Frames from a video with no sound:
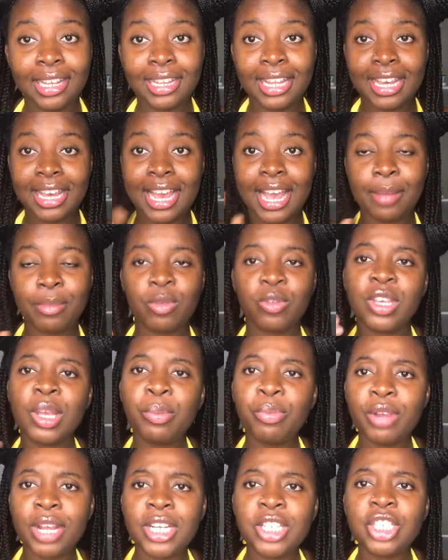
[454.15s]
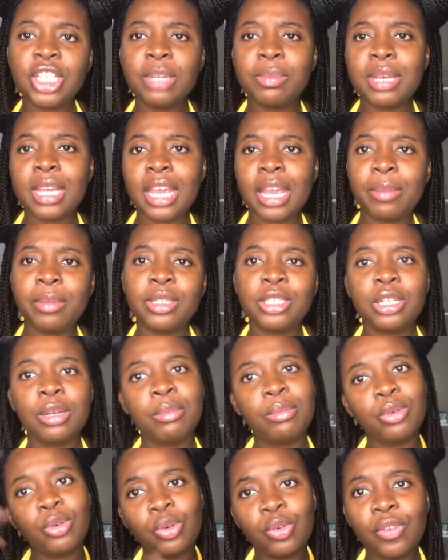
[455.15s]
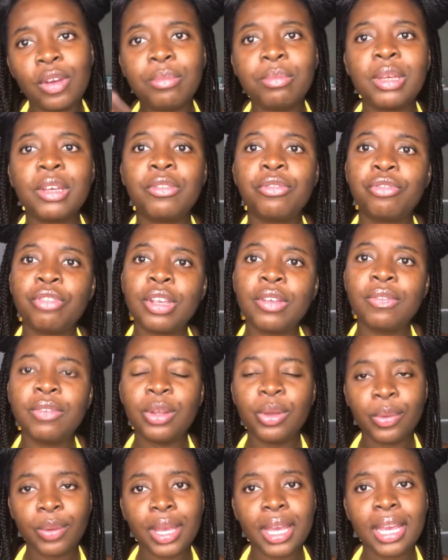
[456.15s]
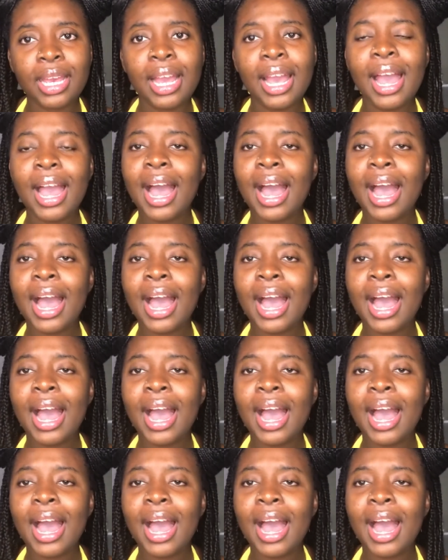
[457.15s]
They can't, but your braid should be able to move and be free flowing